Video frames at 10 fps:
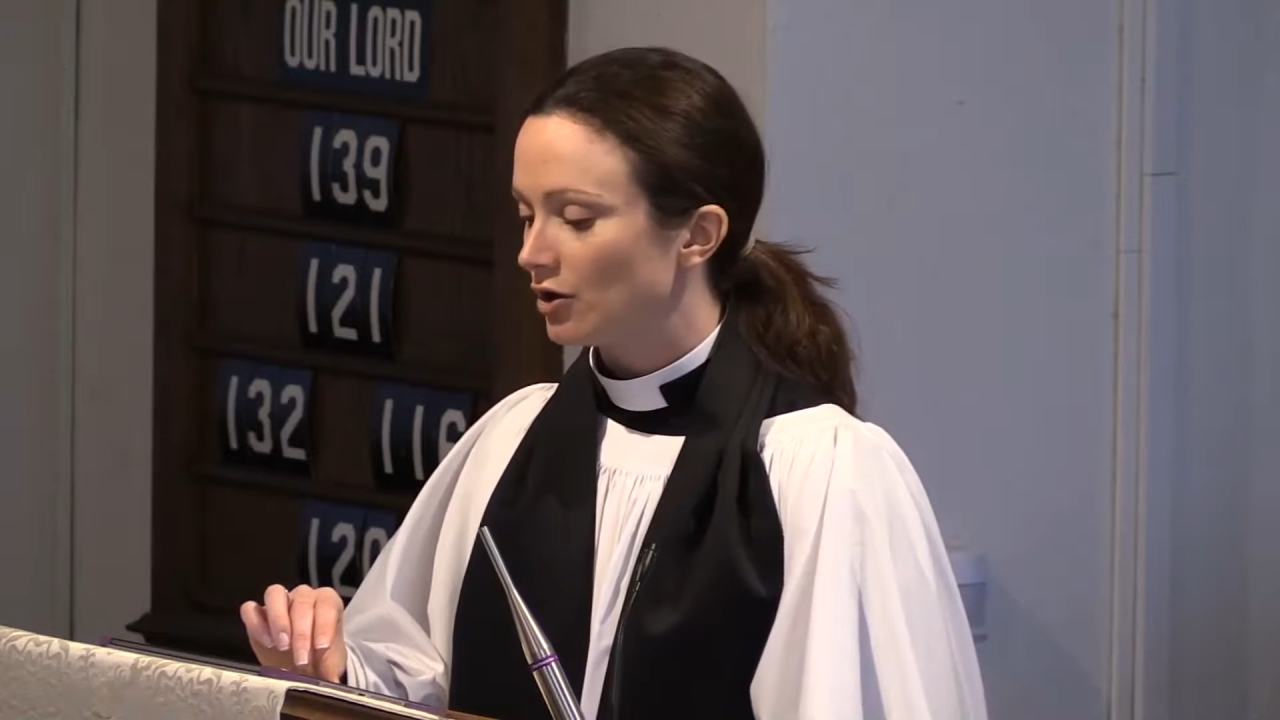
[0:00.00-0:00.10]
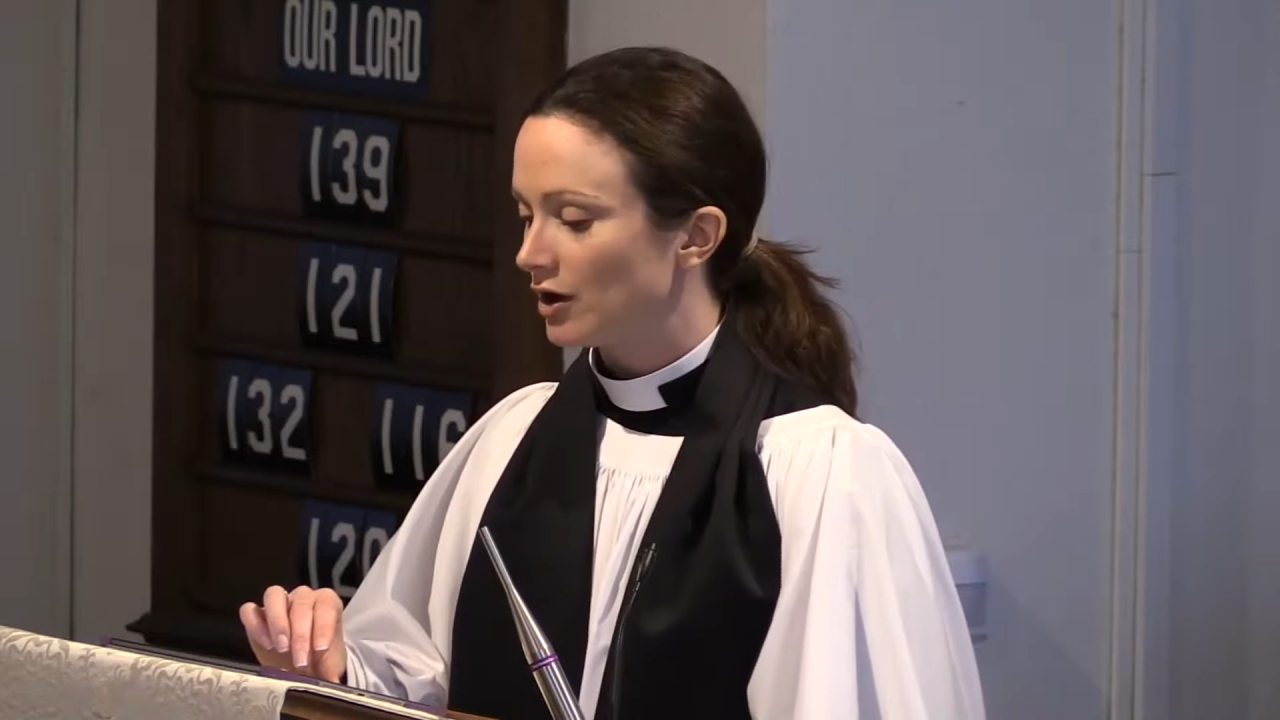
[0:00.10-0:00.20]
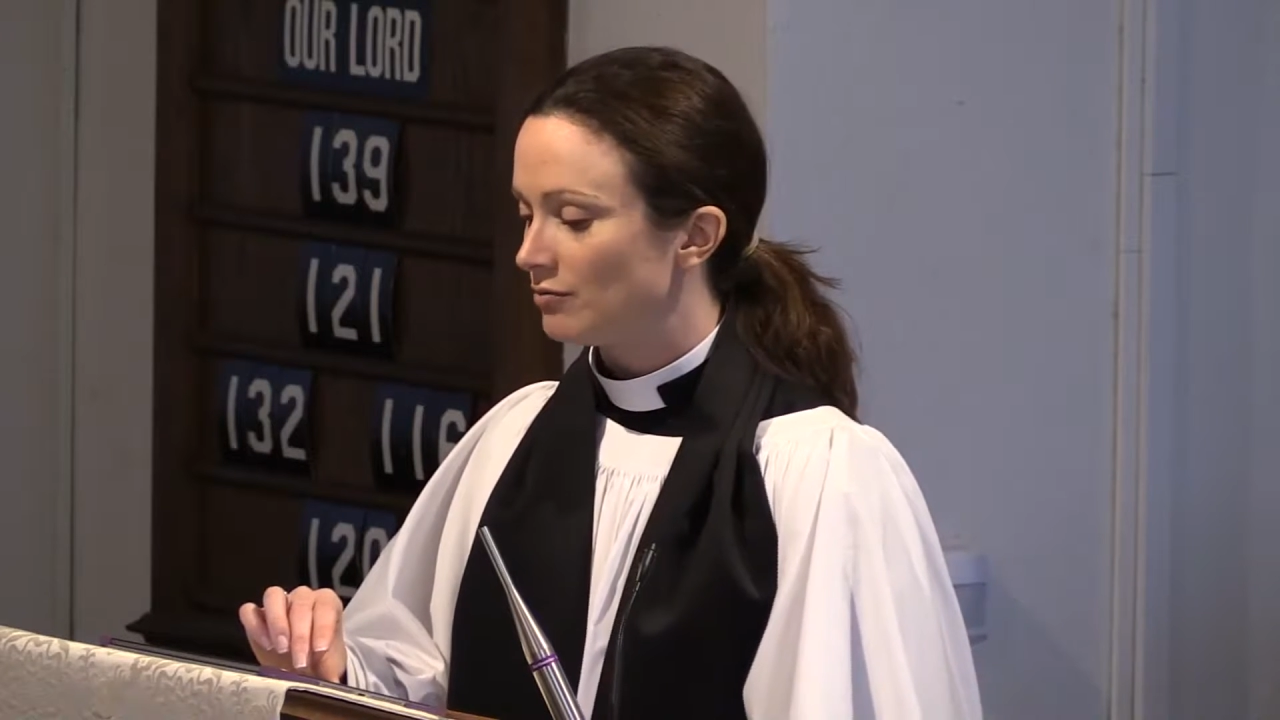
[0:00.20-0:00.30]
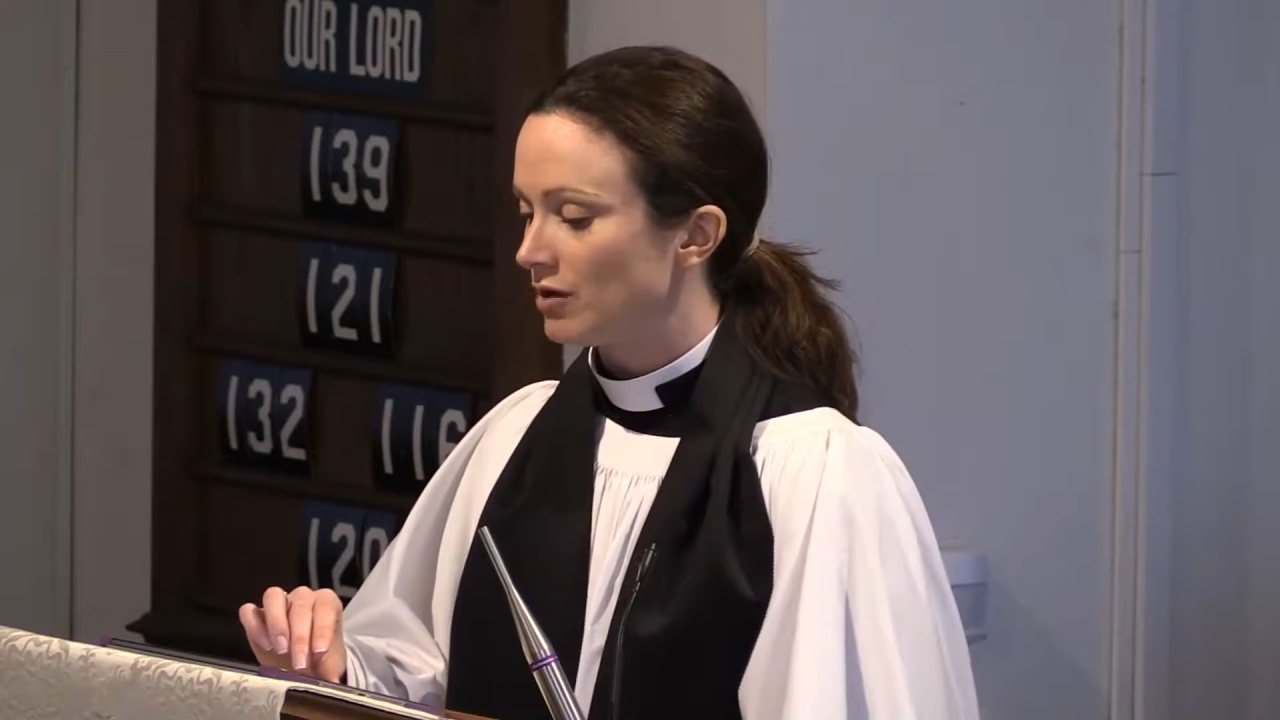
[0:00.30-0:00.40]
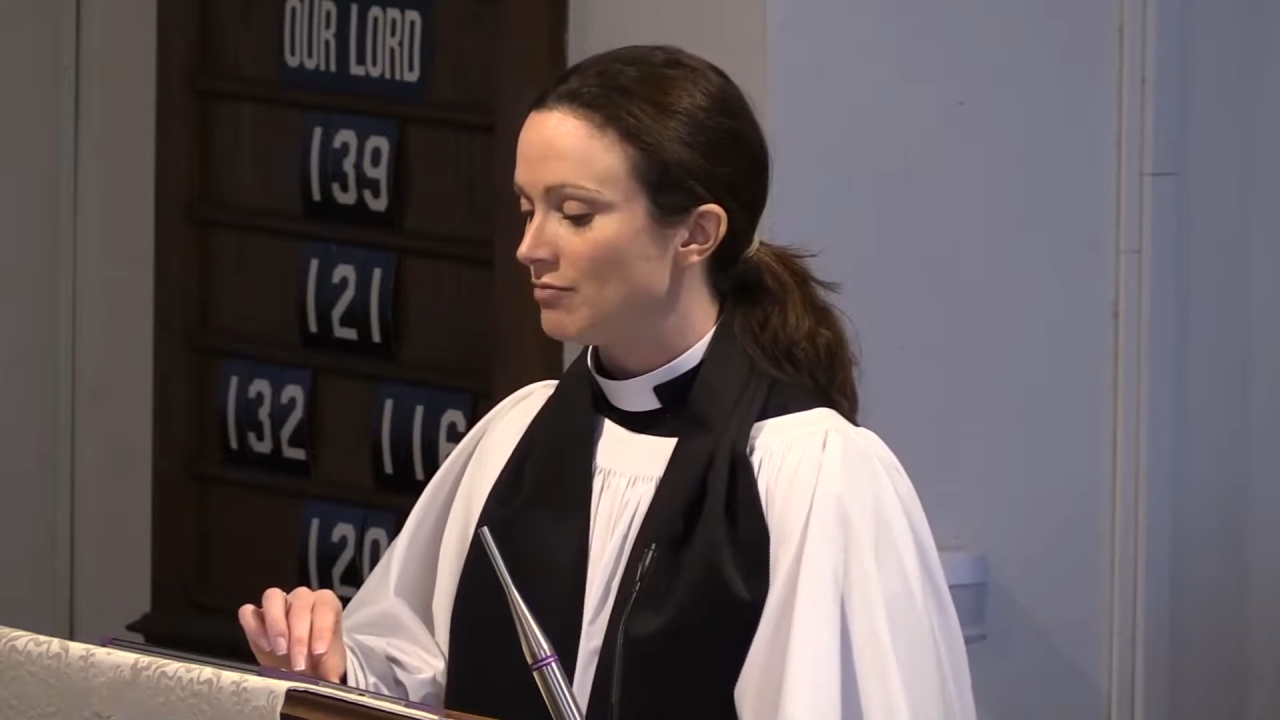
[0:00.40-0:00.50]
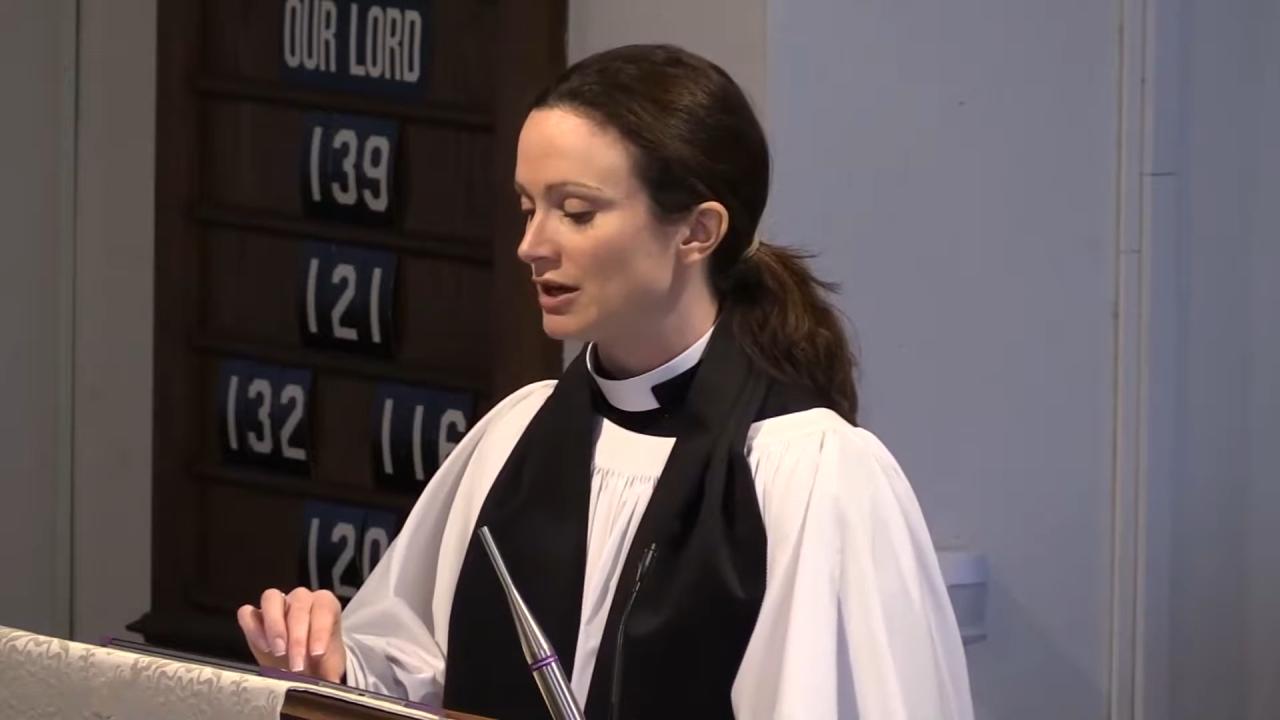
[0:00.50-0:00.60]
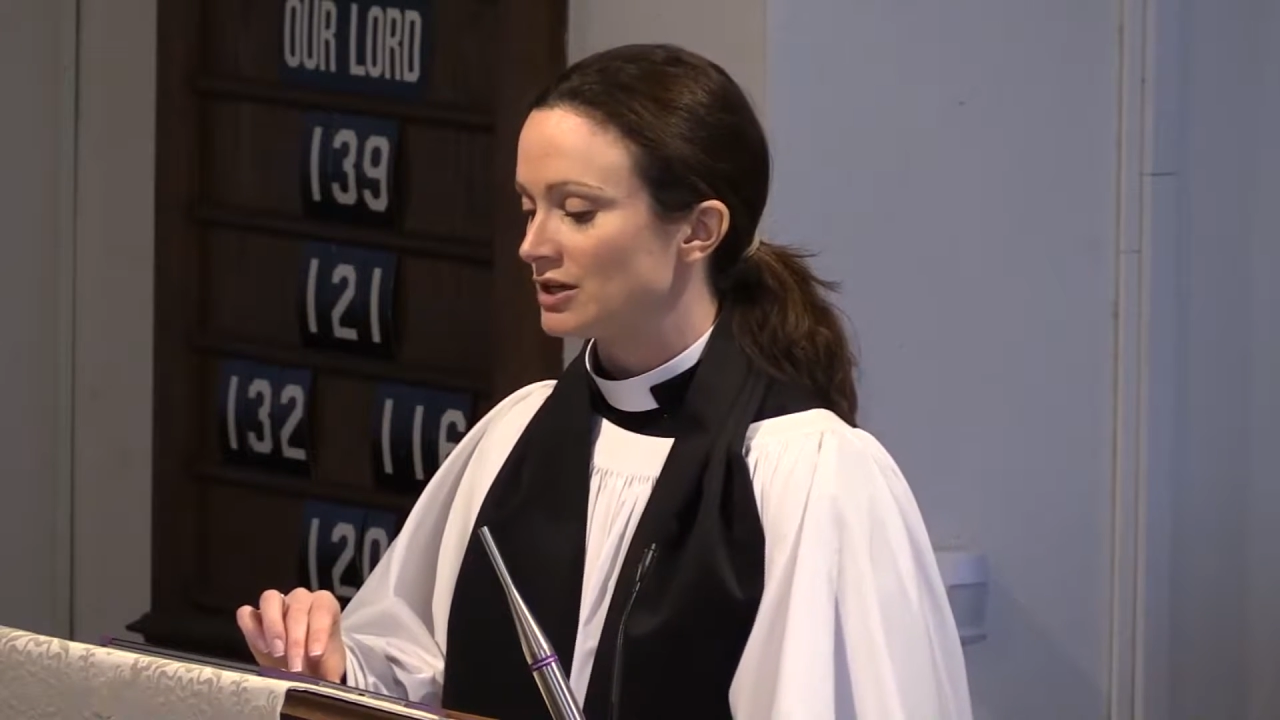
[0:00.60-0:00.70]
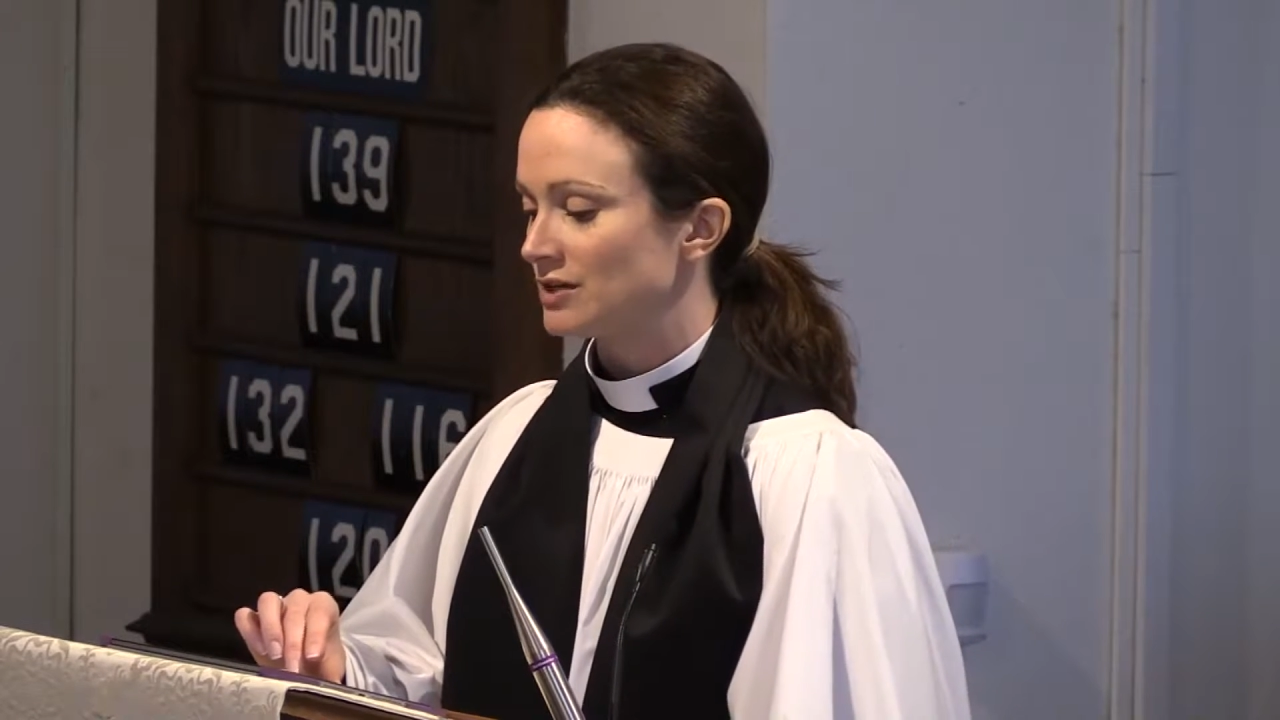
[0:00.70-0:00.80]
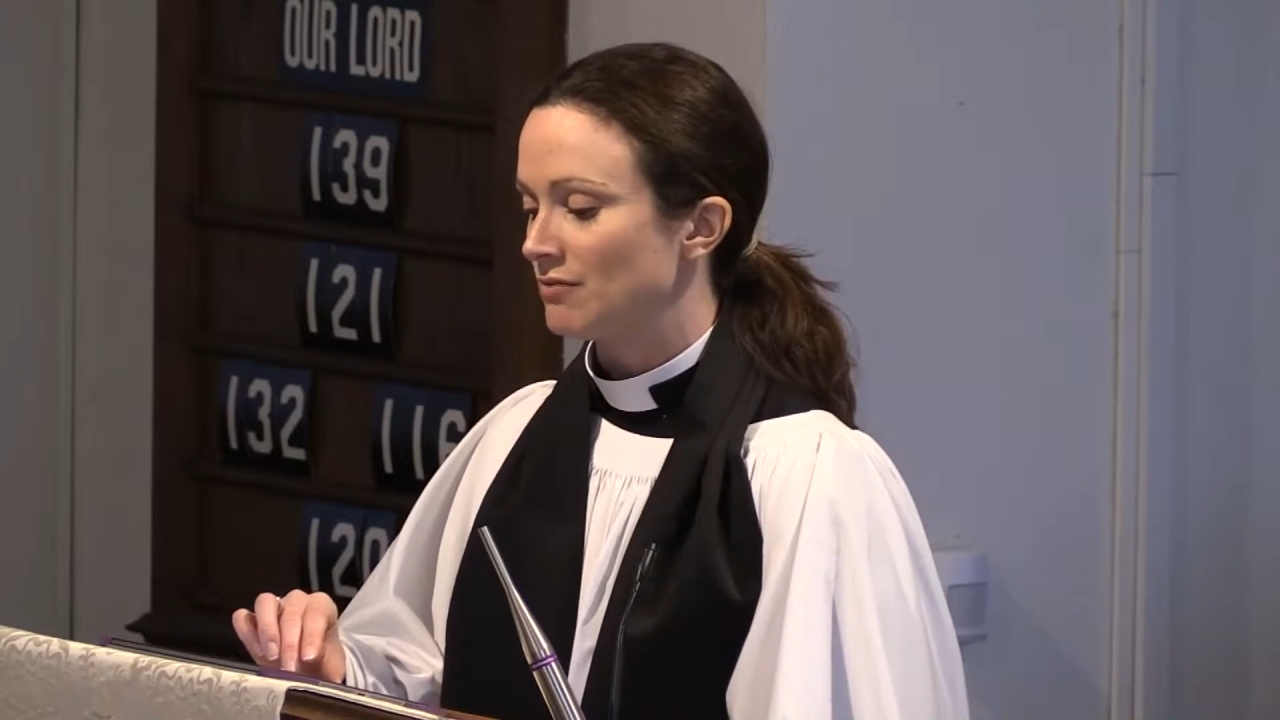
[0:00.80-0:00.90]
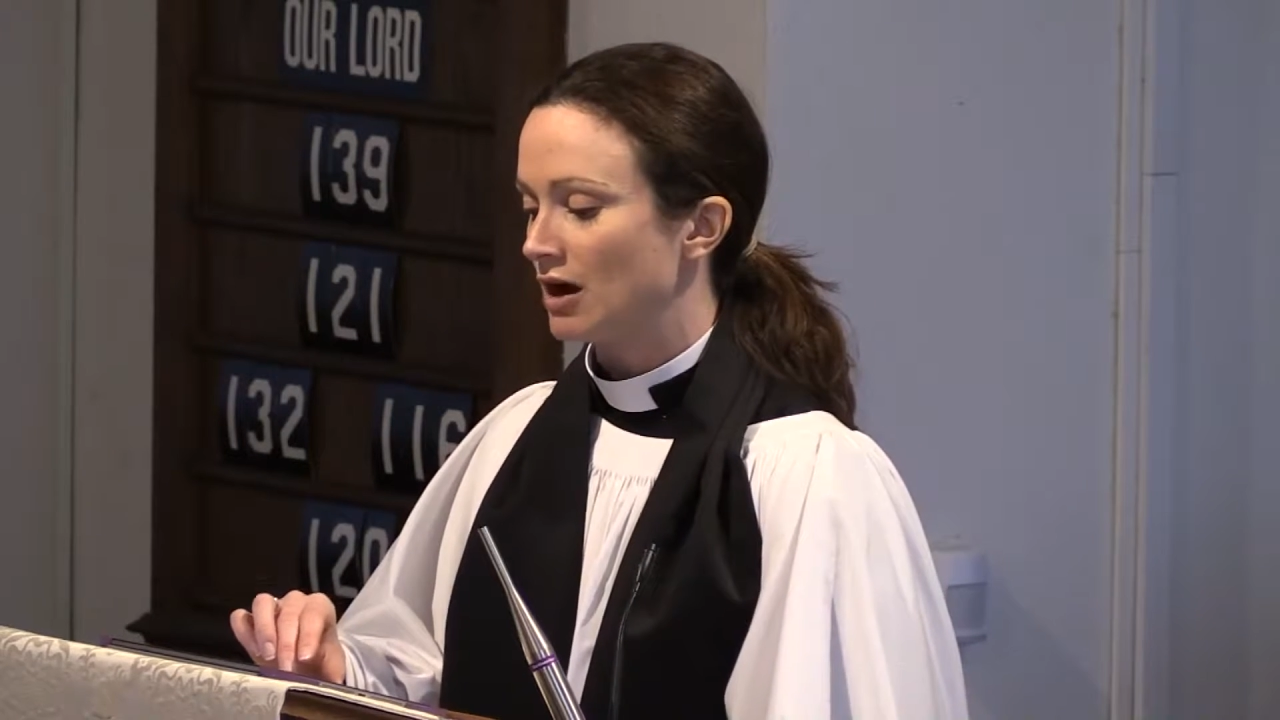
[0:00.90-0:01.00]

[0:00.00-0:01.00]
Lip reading: and momentum